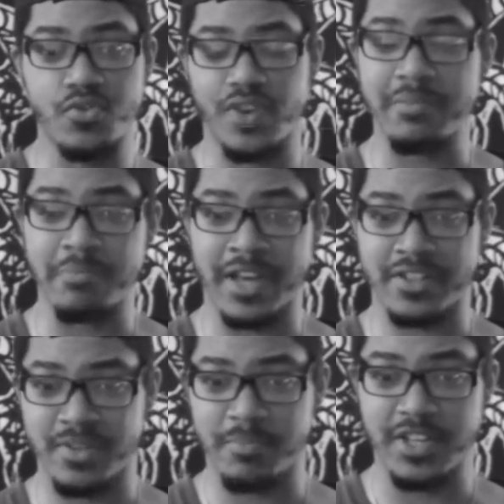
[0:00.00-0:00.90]
great
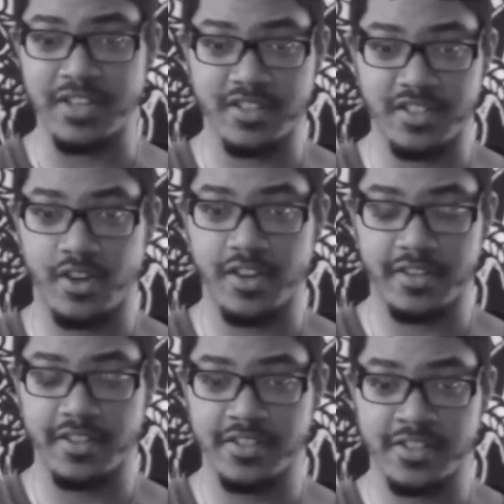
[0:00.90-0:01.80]
masterpieces like
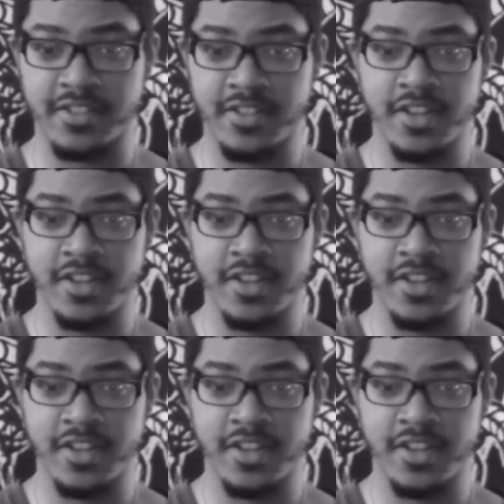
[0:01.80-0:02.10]
this,